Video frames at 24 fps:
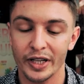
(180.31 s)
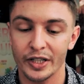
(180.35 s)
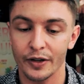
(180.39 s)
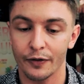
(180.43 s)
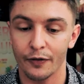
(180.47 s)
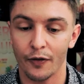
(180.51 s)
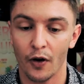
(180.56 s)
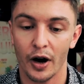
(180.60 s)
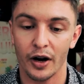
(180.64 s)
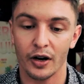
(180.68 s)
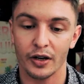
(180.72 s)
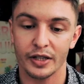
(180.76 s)

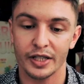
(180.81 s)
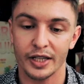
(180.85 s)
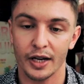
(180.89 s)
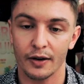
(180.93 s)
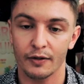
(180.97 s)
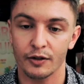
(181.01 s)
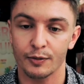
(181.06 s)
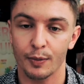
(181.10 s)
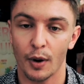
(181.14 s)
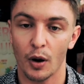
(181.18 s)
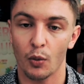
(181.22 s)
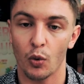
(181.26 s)
define
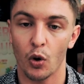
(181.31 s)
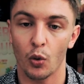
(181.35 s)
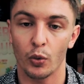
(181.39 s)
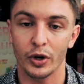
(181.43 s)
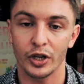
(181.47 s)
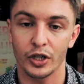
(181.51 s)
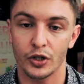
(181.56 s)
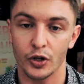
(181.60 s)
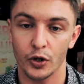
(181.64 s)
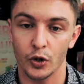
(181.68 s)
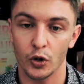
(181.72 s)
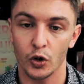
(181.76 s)
ourselves by what we
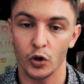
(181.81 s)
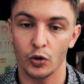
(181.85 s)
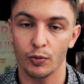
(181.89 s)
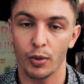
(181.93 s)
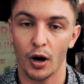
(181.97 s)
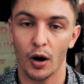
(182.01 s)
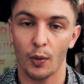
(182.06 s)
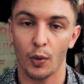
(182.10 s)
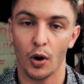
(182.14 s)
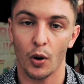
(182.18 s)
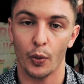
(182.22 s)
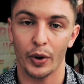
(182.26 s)
do,
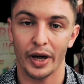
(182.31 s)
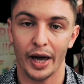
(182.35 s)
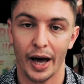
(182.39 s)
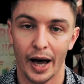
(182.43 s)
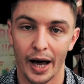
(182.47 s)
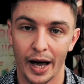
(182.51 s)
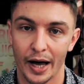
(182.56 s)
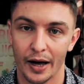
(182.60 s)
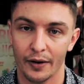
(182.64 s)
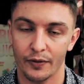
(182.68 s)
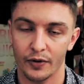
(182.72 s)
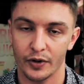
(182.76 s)
by what we
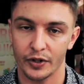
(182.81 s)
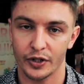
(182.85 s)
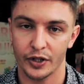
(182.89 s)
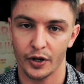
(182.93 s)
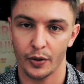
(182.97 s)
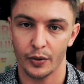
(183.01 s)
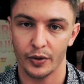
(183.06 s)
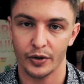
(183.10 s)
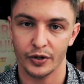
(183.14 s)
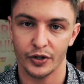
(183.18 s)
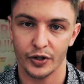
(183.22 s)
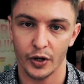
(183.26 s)
have, and
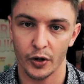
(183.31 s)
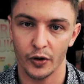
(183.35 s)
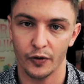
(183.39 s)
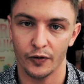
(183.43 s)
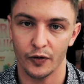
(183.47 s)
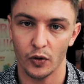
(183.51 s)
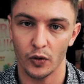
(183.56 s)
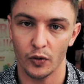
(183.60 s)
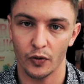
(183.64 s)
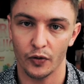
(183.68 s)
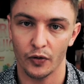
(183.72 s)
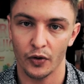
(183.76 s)
so on and so
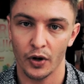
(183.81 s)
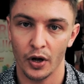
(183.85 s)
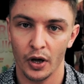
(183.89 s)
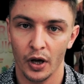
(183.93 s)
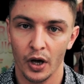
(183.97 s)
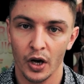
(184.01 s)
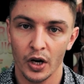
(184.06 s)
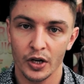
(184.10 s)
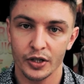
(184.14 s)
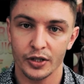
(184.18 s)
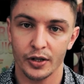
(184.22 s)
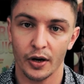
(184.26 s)
forth.
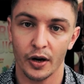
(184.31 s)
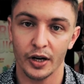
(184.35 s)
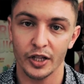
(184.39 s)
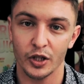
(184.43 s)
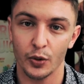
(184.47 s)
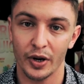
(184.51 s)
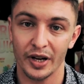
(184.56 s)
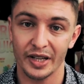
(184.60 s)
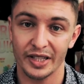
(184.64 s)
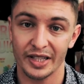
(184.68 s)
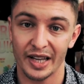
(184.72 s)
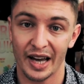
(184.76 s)
Starting
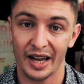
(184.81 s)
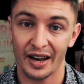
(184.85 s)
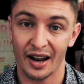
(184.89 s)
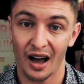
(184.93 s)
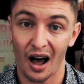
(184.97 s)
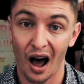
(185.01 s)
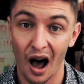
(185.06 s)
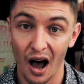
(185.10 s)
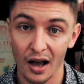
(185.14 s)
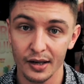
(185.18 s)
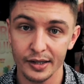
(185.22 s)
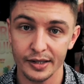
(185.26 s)
to understand
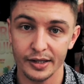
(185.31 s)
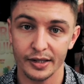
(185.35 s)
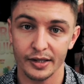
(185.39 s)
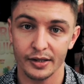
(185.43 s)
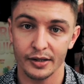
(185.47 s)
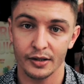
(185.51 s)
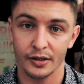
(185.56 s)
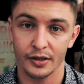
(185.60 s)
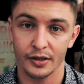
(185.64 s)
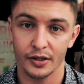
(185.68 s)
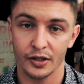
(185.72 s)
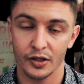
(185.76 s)
us,
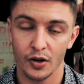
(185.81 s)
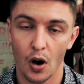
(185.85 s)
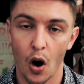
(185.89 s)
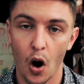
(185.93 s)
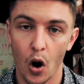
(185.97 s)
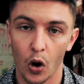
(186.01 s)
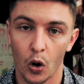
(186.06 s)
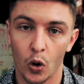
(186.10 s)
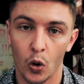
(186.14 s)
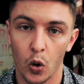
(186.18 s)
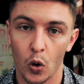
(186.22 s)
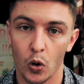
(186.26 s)
our
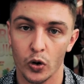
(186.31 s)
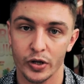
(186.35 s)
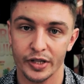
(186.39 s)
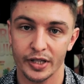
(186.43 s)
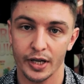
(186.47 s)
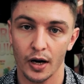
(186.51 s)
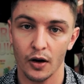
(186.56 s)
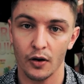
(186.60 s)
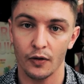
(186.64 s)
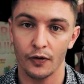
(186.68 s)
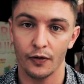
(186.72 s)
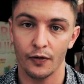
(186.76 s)
core
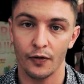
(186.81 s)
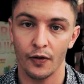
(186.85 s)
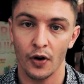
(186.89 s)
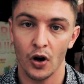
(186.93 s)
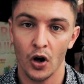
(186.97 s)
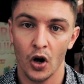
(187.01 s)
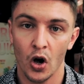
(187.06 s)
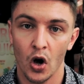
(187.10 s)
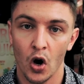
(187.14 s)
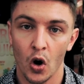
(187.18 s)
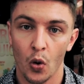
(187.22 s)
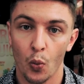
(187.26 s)
self,
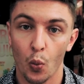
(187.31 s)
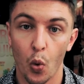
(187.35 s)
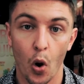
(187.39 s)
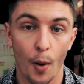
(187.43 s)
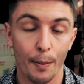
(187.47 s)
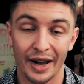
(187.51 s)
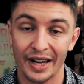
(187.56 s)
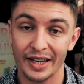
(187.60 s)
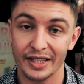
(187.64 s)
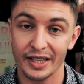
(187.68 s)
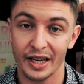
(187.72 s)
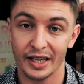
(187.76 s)
what
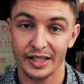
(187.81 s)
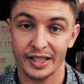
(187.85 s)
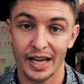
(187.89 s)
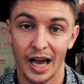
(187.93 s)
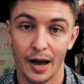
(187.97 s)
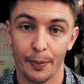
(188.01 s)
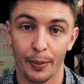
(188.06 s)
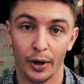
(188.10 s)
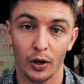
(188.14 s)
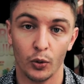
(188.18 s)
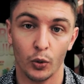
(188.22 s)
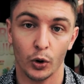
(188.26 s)
makes us
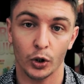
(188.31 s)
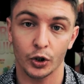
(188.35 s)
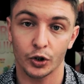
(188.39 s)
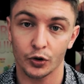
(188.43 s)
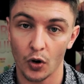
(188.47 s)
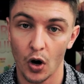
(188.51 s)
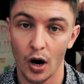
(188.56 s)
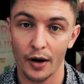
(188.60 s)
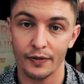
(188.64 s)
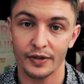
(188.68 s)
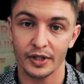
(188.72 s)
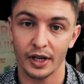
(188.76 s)
happy, what
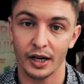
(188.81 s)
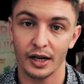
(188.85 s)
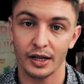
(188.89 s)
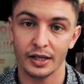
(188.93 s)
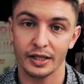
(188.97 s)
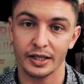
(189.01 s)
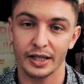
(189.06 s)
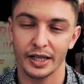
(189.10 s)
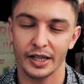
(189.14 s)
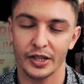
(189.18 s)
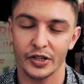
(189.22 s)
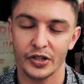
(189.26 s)
drives
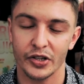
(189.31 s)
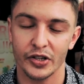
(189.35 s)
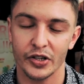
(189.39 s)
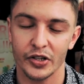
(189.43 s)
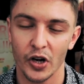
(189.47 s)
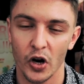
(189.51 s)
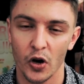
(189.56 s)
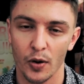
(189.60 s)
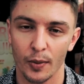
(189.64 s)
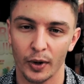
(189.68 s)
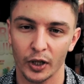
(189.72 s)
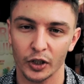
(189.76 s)
us, is
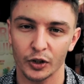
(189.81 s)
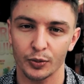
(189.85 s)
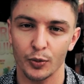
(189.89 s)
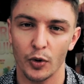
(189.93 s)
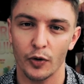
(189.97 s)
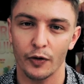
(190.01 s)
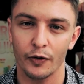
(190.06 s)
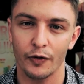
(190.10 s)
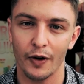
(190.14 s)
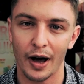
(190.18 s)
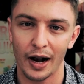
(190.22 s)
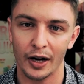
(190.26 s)
so much more
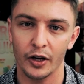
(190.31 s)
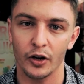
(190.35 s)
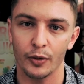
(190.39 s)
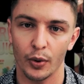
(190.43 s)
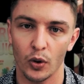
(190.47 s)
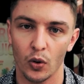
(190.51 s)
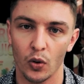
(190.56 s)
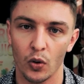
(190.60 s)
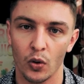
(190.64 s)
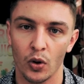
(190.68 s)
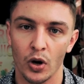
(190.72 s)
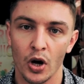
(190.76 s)

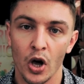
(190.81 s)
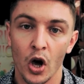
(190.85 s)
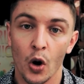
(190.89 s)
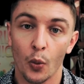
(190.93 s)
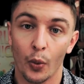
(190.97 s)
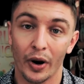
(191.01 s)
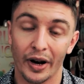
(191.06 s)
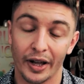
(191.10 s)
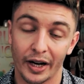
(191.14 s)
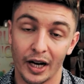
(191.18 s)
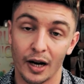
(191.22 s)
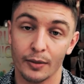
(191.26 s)
valuable
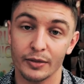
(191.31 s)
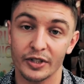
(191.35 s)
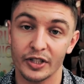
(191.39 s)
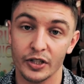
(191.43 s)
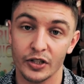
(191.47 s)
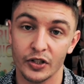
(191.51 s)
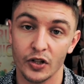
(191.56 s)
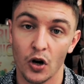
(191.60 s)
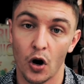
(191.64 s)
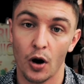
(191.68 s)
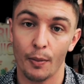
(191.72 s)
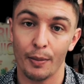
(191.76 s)
when it comes to
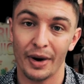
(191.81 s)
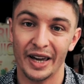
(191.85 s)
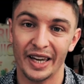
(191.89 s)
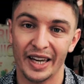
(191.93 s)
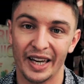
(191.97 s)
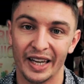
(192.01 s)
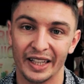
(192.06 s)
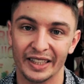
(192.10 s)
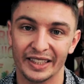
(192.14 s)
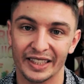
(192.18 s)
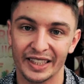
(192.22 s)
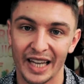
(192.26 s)
start
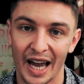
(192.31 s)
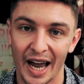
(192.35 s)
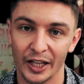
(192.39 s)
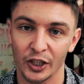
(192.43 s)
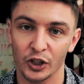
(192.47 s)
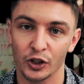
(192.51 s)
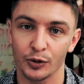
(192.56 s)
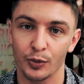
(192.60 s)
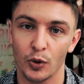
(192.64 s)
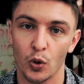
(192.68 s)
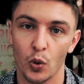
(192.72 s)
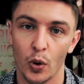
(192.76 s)
making
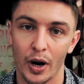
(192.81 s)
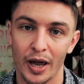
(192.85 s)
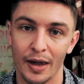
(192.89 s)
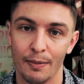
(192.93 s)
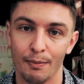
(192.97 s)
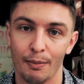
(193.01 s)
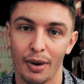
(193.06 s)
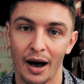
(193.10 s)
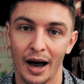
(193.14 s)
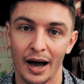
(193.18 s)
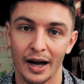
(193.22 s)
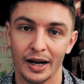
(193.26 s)
tangible
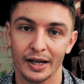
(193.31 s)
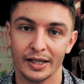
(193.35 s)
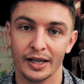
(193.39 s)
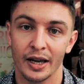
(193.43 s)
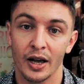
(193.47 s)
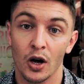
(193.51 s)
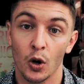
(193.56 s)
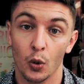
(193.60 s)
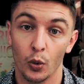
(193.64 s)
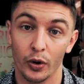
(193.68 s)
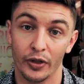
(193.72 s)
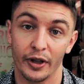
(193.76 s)
impact
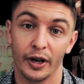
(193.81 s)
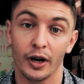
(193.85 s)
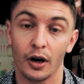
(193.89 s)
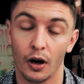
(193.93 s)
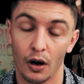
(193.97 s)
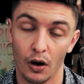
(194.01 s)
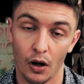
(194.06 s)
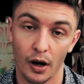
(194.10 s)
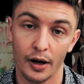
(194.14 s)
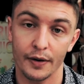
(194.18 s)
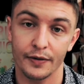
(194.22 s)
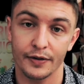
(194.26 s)
within our
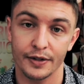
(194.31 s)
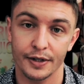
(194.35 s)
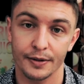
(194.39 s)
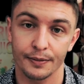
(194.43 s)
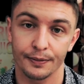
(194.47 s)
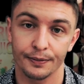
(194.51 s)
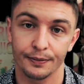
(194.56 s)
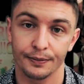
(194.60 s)
lives.